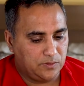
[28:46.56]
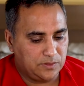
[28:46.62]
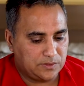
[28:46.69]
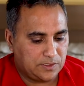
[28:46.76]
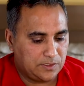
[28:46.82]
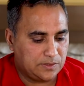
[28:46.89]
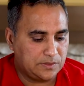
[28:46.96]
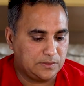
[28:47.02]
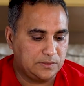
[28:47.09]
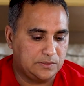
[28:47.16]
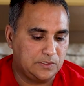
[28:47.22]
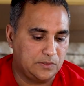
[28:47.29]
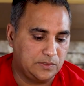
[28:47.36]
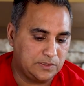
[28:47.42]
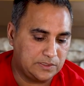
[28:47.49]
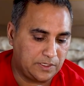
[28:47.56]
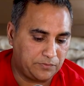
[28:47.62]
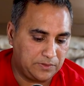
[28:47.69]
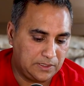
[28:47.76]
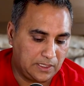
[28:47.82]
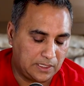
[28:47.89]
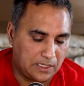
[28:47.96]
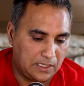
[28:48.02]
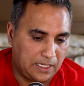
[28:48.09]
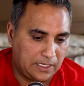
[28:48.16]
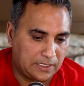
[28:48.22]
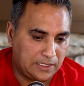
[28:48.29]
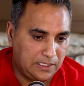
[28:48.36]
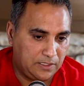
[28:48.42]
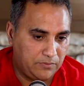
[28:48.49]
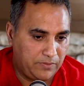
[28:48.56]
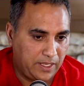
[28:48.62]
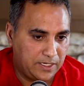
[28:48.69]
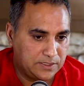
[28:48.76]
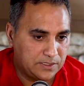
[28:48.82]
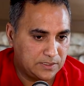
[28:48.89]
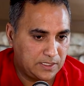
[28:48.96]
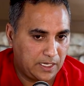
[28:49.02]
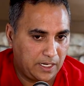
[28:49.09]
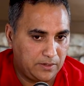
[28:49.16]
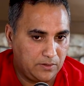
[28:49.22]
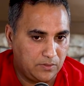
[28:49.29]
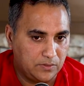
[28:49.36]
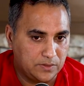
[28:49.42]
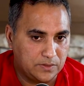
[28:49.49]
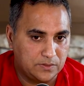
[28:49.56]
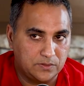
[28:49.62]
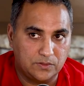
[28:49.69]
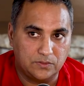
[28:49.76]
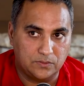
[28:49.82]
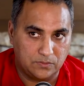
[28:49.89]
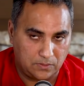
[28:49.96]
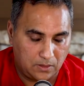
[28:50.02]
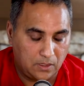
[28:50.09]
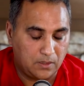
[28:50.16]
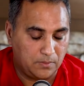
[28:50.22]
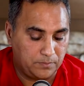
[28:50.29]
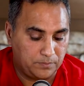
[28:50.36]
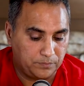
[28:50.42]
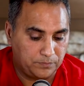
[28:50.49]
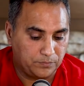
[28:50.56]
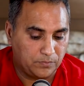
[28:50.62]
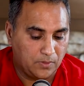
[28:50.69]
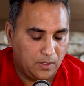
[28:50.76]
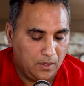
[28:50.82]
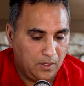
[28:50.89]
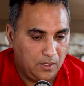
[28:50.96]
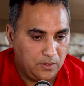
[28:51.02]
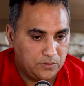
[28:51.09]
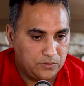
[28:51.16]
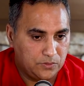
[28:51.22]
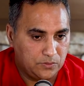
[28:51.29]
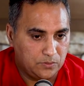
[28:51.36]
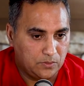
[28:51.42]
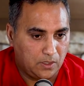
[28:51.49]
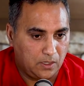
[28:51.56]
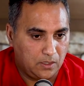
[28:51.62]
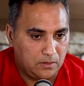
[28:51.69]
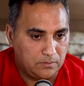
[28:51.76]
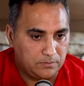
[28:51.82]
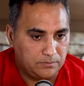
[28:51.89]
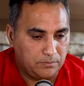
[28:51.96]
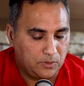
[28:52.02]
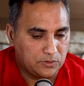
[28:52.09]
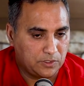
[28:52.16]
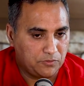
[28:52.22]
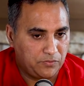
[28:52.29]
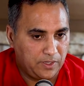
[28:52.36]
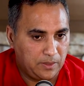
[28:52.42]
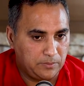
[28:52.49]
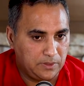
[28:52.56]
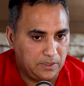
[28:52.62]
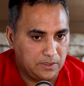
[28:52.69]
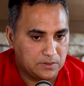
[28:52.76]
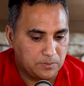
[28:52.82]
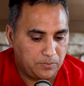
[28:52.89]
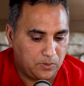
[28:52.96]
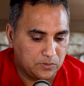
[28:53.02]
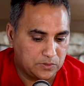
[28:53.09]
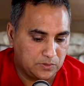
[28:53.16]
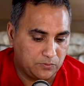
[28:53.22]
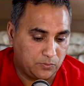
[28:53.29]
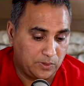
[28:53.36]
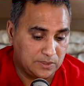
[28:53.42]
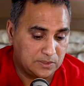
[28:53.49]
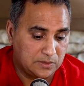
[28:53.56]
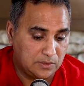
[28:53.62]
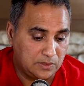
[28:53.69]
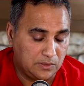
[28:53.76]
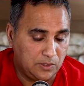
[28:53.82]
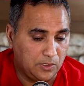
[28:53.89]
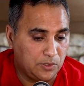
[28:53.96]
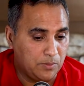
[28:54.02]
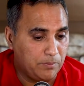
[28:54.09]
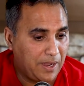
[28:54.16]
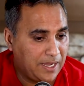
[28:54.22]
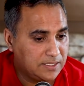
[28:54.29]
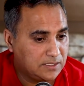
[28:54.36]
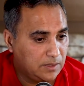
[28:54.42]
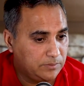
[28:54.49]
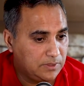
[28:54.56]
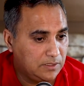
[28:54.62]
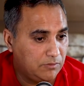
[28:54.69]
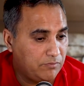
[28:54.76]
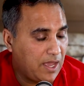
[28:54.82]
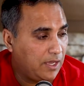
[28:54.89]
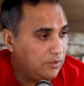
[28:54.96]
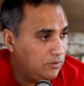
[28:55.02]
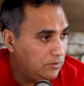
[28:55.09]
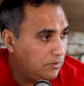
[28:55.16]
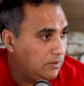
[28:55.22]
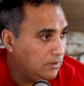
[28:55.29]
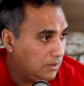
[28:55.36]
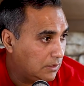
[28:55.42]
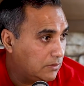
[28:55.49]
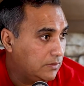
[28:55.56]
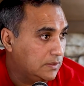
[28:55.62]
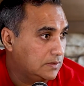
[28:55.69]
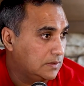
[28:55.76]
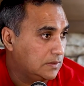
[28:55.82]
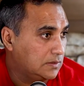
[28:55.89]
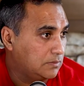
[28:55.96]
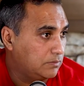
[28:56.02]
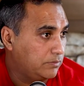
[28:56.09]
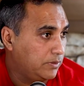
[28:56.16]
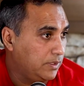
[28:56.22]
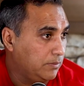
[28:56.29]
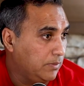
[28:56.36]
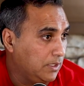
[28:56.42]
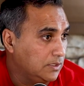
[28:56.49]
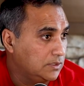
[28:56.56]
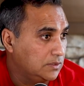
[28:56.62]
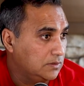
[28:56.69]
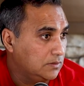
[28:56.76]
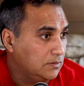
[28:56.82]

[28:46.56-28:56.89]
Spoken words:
So there's definitely like a lot of key advantages that I noticed to multifamily, as opposed to once you buy something, the value increases pretty much.